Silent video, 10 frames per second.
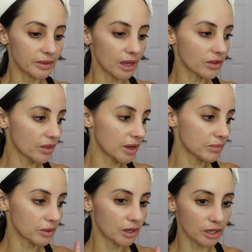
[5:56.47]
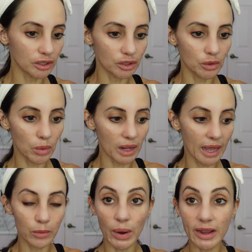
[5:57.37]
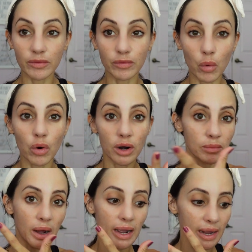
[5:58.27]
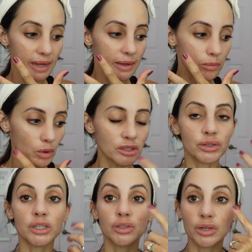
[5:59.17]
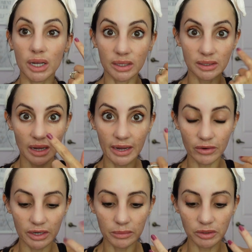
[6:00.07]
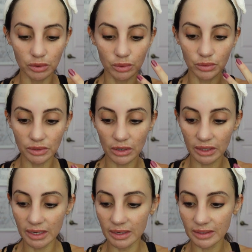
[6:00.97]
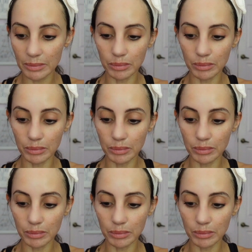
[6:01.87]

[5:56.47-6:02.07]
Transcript: The other thing I'm gonna do while I wait for my moisturizer and this eye cream to settle in is I